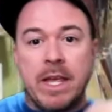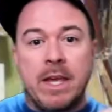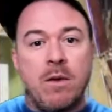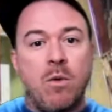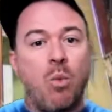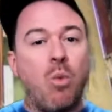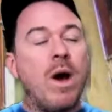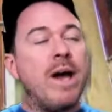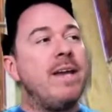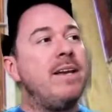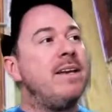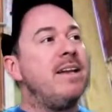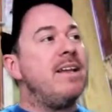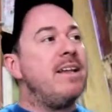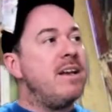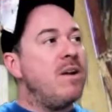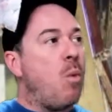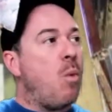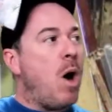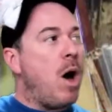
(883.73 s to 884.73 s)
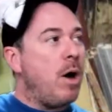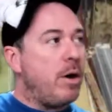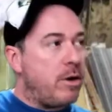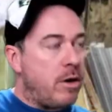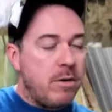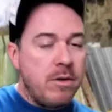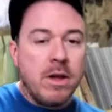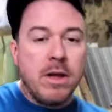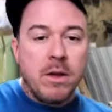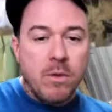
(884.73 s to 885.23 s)
wading in the
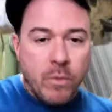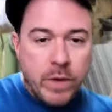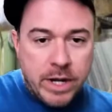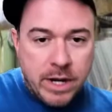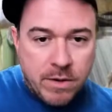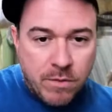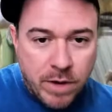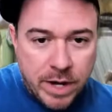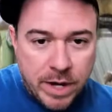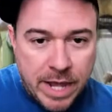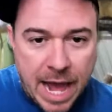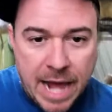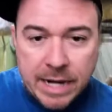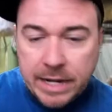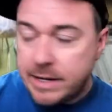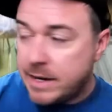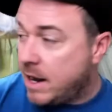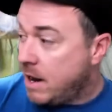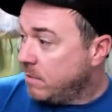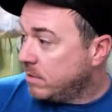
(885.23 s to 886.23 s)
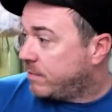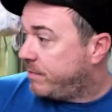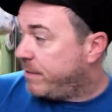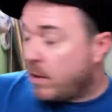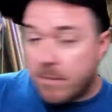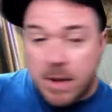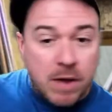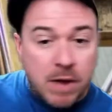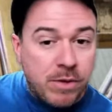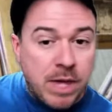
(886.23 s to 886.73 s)
water, when in reality, there was a
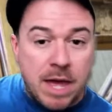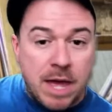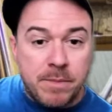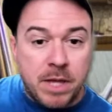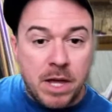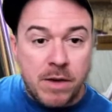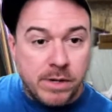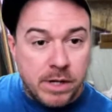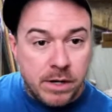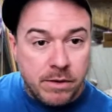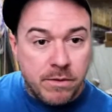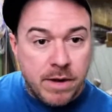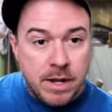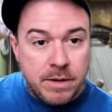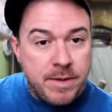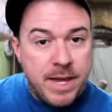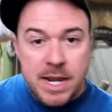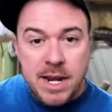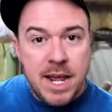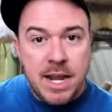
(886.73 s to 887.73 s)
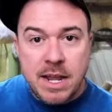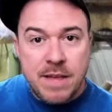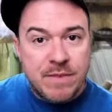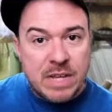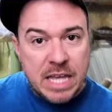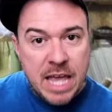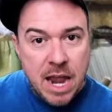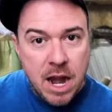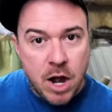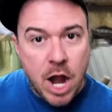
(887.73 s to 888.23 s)
football game going on around. He didn't even
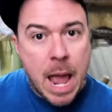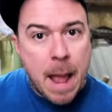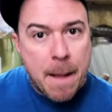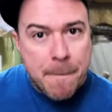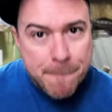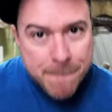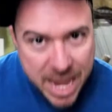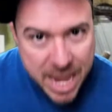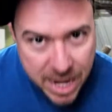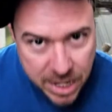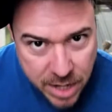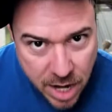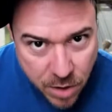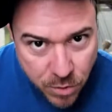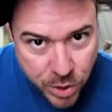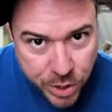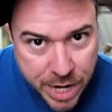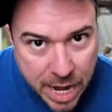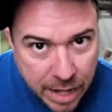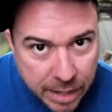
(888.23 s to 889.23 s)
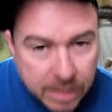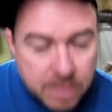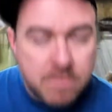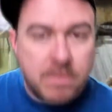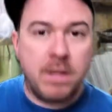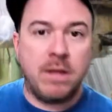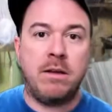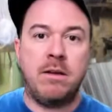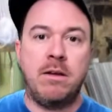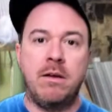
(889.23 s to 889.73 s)
care. And beat Notre Dame.
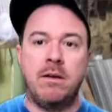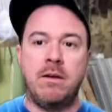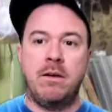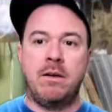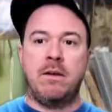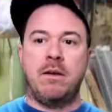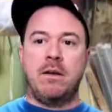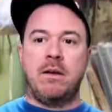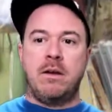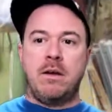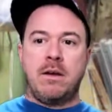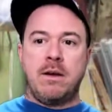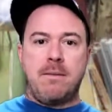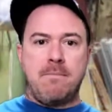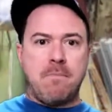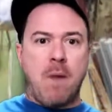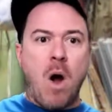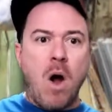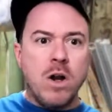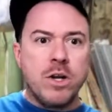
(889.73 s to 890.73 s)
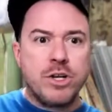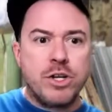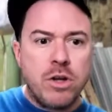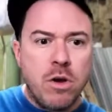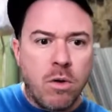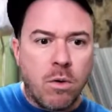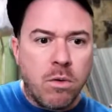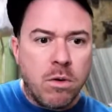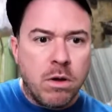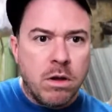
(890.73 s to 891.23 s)

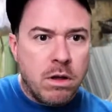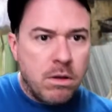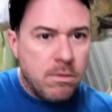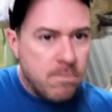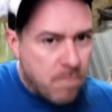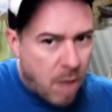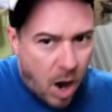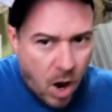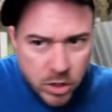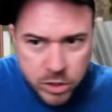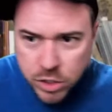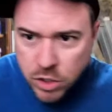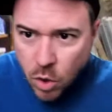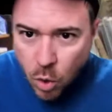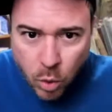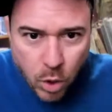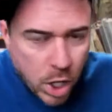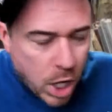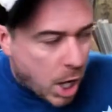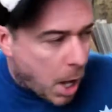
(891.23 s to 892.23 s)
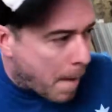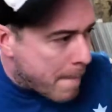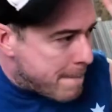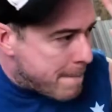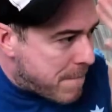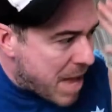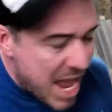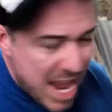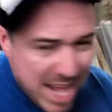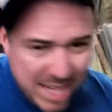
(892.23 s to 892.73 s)
Marshall
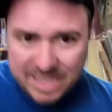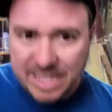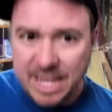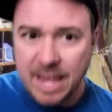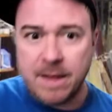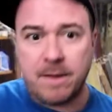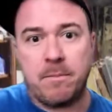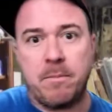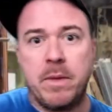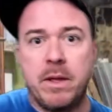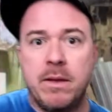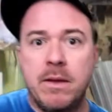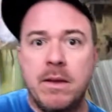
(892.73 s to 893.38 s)
beat them.